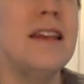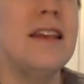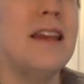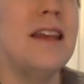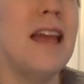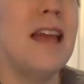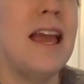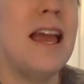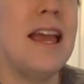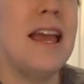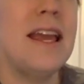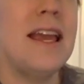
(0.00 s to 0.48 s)

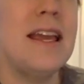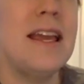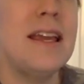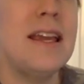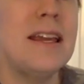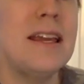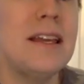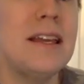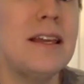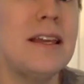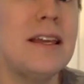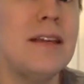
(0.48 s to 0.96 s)

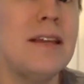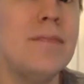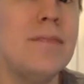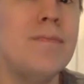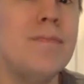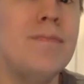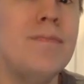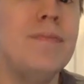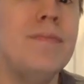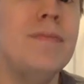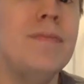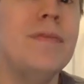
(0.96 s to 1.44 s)

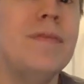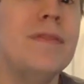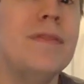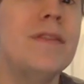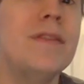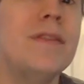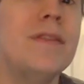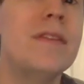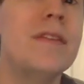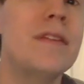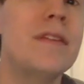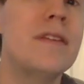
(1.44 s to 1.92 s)
name.
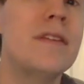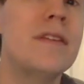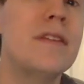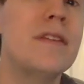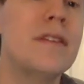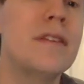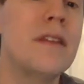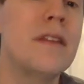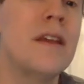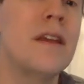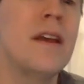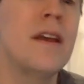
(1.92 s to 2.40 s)

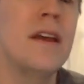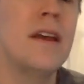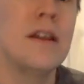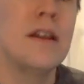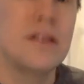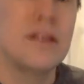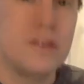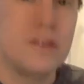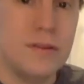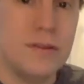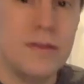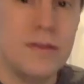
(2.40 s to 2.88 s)

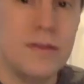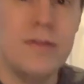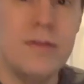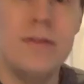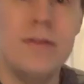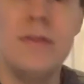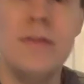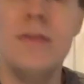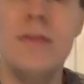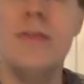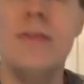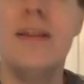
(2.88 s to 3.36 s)

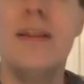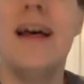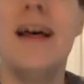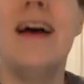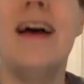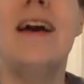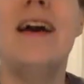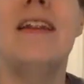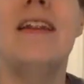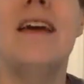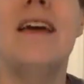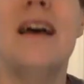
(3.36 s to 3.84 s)
So
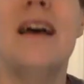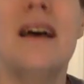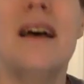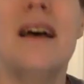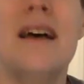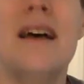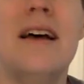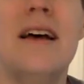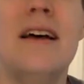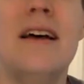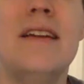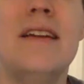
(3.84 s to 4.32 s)
na
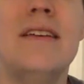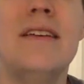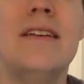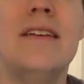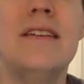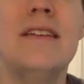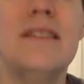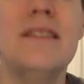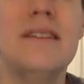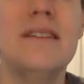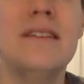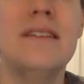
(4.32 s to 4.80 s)
na
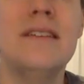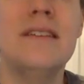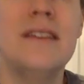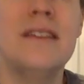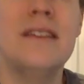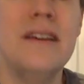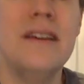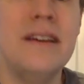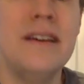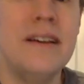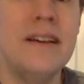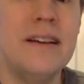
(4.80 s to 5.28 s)
na
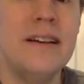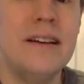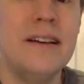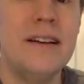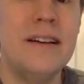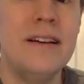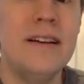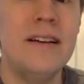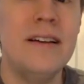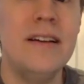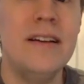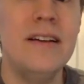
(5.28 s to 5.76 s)

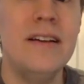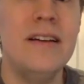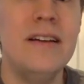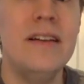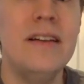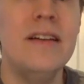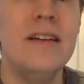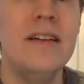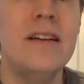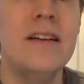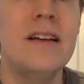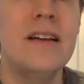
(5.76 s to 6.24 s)
na
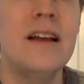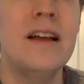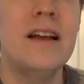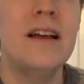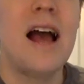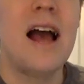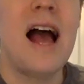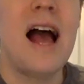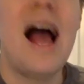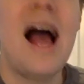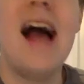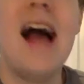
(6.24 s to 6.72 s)
na.
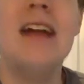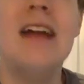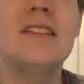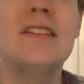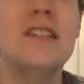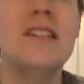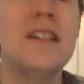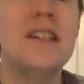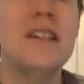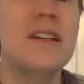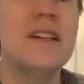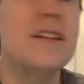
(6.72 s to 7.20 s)
I
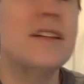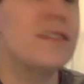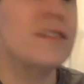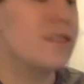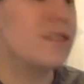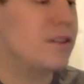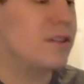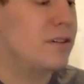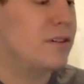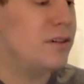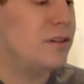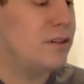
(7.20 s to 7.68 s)

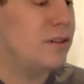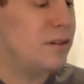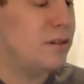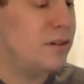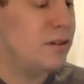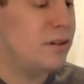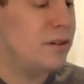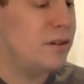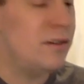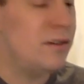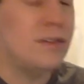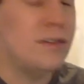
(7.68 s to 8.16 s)
just
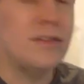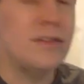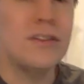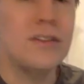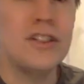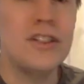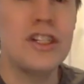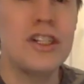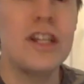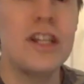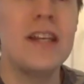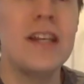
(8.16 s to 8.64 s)
call
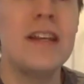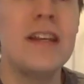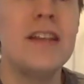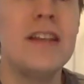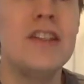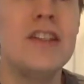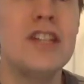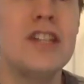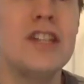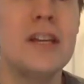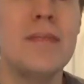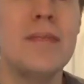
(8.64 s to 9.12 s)

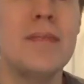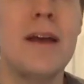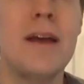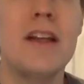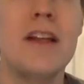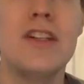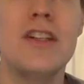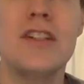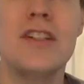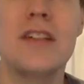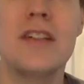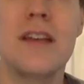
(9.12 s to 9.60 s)
G, G
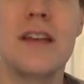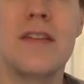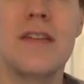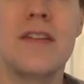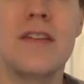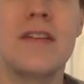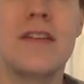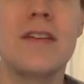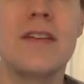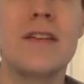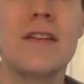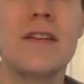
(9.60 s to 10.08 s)
major
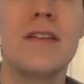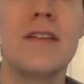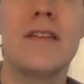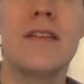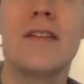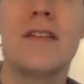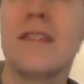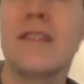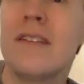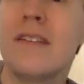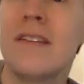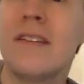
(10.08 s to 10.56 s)
7.
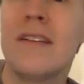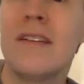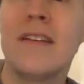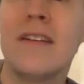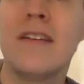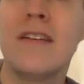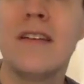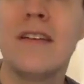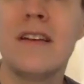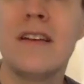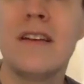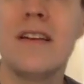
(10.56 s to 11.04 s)

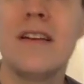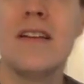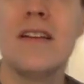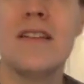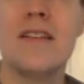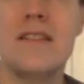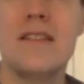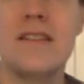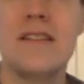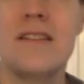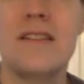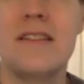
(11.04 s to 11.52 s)

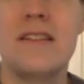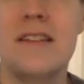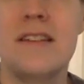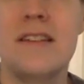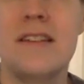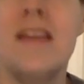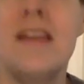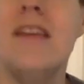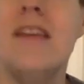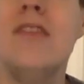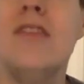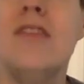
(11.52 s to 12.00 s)
To
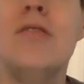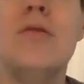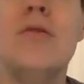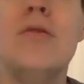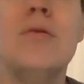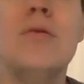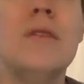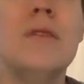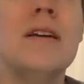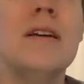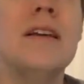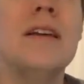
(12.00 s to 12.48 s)
see
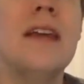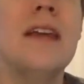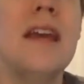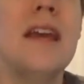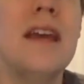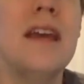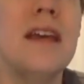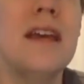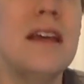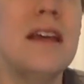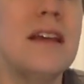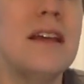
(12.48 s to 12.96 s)
you again.